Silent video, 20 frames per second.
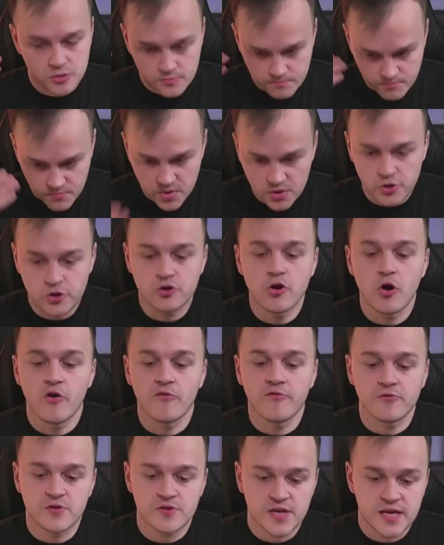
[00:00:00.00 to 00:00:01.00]
you go
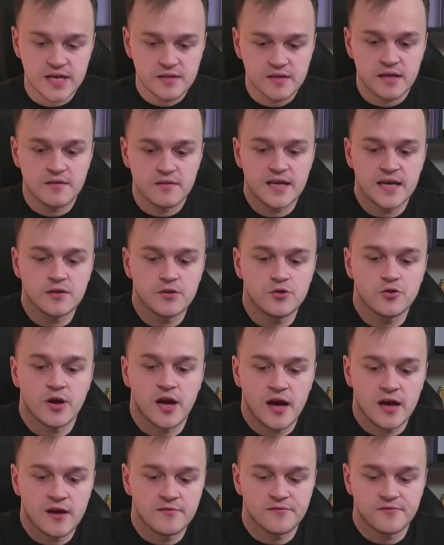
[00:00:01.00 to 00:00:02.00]
for that, and then you
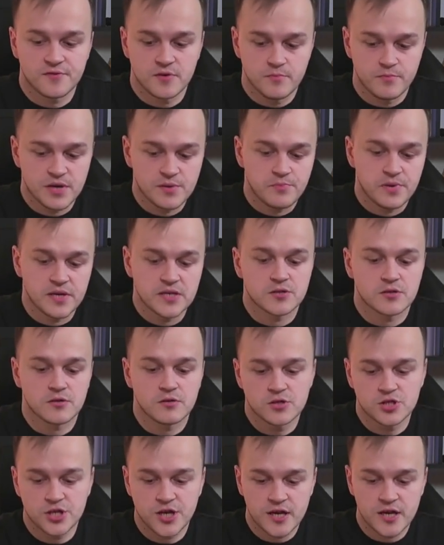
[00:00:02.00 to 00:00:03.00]
have a perpetual
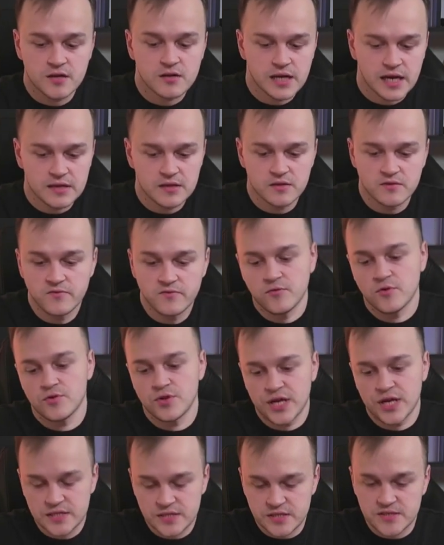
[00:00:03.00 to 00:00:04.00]
check, knight e4,
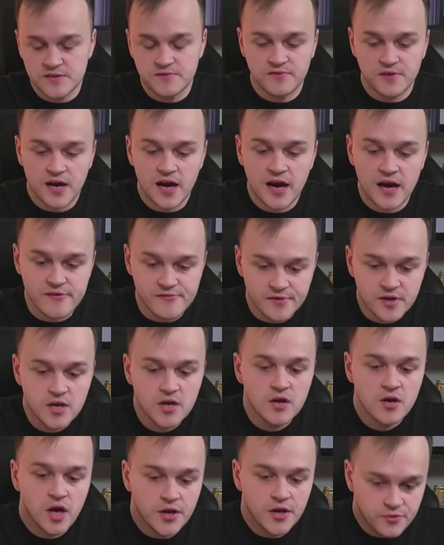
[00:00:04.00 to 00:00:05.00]
knight c5,
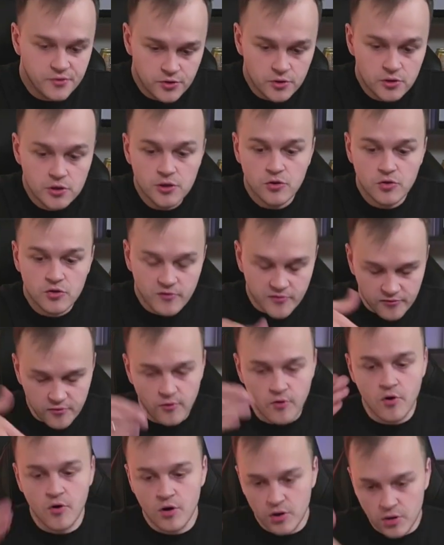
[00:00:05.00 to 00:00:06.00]
and you look
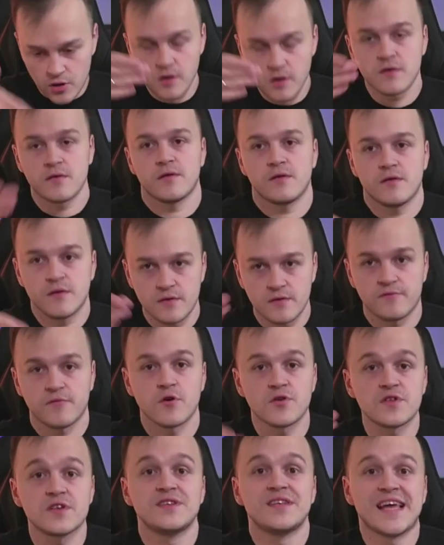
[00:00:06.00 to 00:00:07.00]
for
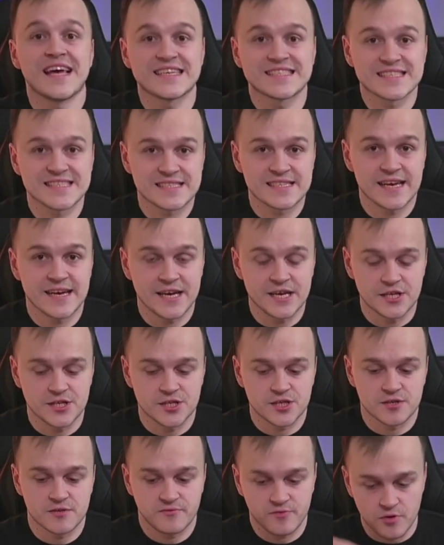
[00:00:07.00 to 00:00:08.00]
the next
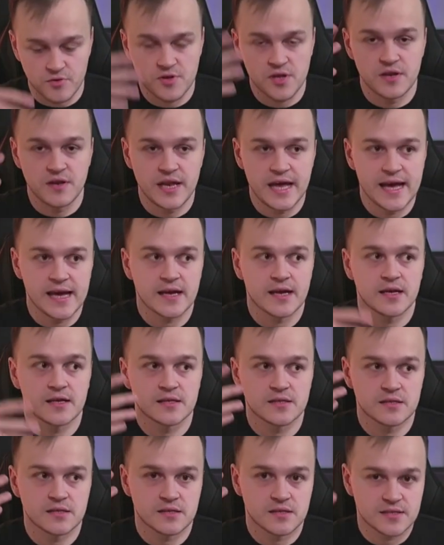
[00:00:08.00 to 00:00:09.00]
stage, for the
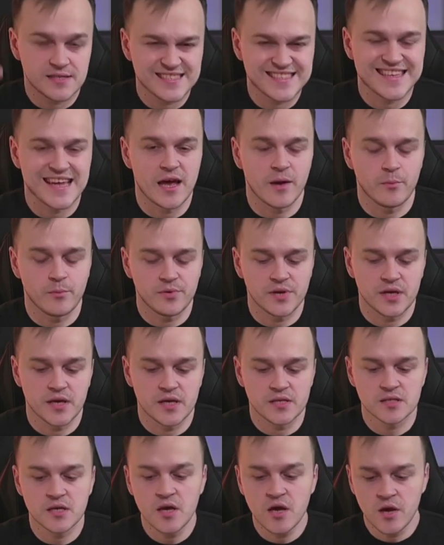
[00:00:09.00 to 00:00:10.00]
next step.
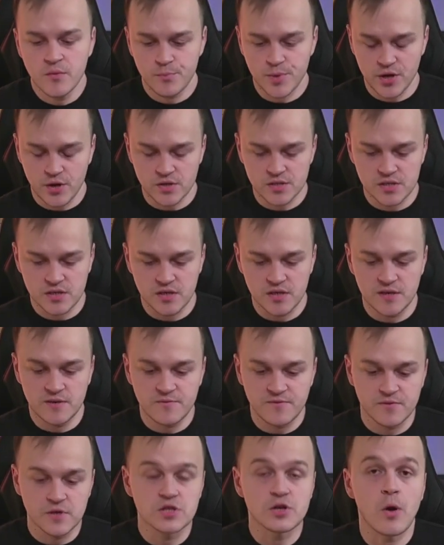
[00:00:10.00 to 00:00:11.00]
Yes, because if
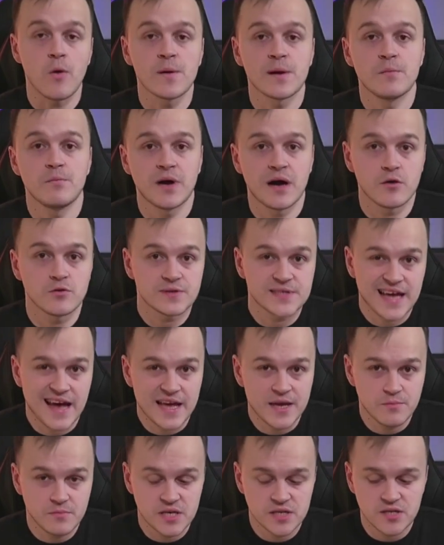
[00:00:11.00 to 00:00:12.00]
we talk about
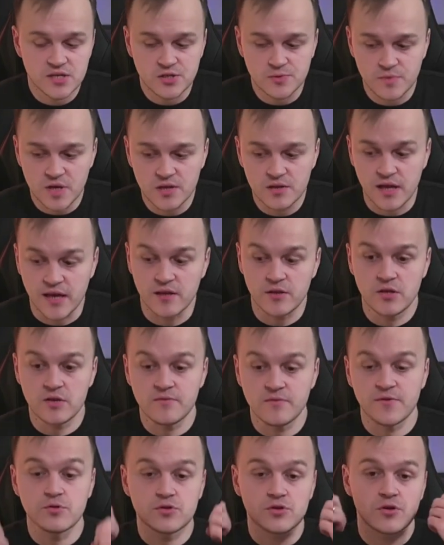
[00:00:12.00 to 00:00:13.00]
time management, and if
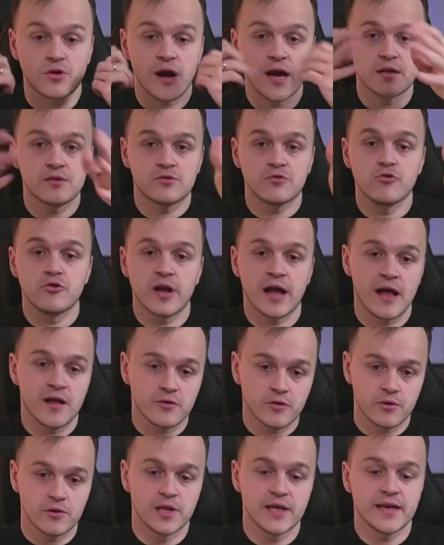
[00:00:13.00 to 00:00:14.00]
you try to
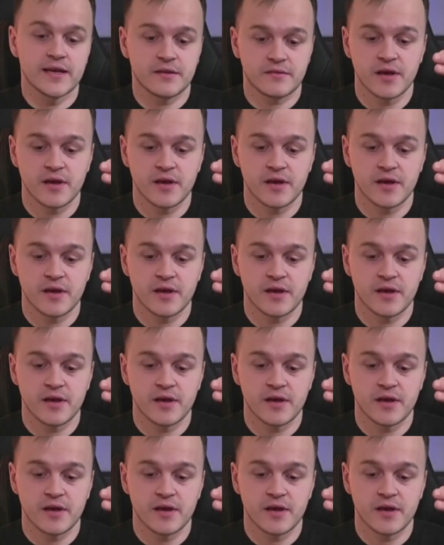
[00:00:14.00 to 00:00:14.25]
calculate